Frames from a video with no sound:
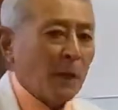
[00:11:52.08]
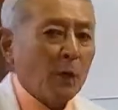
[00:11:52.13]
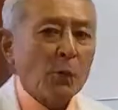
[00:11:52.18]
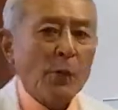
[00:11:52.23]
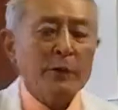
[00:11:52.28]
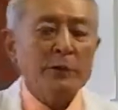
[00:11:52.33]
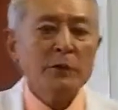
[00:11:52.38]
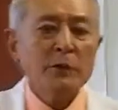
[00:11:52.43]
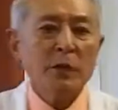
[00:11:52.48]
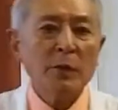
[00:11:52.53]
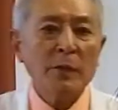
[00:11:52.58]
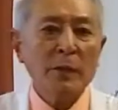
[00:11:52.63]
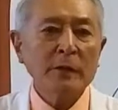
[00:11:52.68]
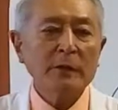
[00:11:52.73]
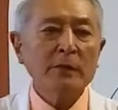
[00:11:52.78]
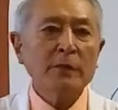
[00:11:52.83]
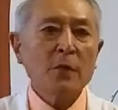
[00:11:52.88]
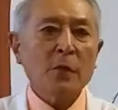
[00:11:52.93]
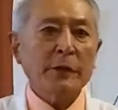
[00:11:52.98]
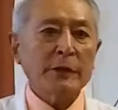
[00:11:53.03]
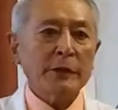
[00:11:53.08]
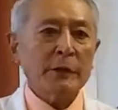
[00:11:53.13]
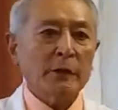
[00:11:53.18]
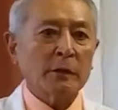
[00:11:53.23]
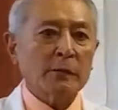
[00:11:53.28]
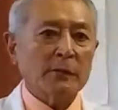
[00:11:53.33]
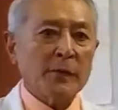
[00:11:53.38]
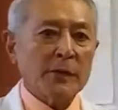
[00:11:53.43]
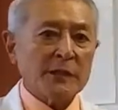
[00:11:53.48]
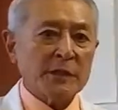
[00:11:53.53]
Now, when you come in for
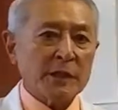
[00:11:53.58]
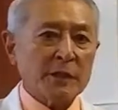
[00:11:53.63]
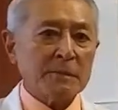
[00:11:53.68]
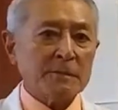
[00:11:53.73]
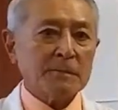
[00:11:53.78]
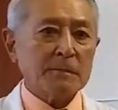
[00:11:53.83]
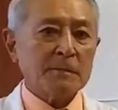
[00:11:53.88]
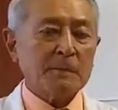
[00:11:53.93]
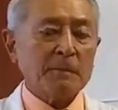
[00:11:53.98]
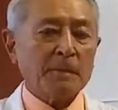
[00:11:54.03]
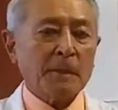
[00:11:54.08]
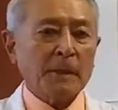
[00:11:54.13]
your visit,